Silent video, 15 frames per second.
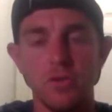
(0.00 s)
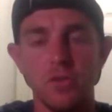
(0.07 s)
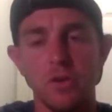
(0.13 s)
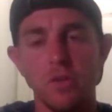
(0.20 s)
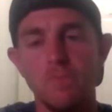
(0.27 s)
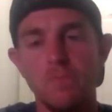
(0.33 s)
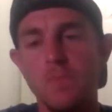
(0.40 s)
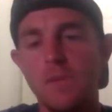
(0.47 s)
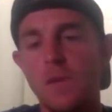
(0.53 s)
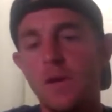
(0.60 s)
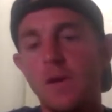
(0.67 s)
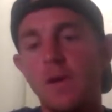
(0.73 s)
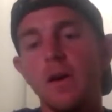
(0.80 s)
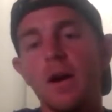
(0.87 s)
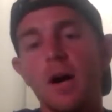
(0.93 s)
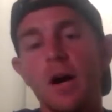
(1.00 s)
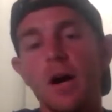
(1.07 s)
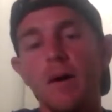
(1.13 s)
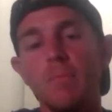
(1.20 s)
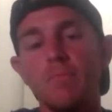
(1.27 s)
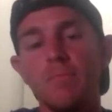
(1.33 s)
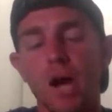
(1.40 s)
So
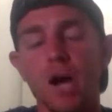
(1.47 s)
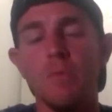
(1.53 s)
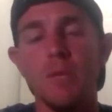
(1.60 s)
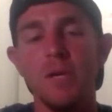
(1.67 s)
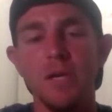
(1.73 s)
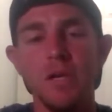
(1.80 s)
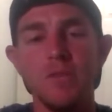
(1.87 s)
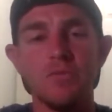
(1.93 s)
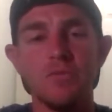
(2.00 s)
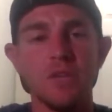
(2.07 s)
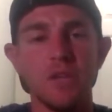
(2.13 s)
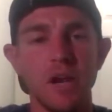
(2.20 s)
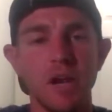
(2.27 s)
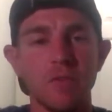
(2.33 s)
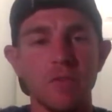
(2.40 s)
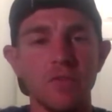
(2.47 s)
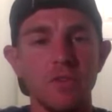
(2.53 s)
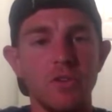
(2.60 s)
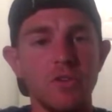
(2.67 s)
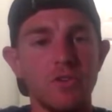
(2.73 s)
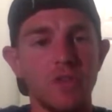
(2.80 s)
that'll be an interesting conversation.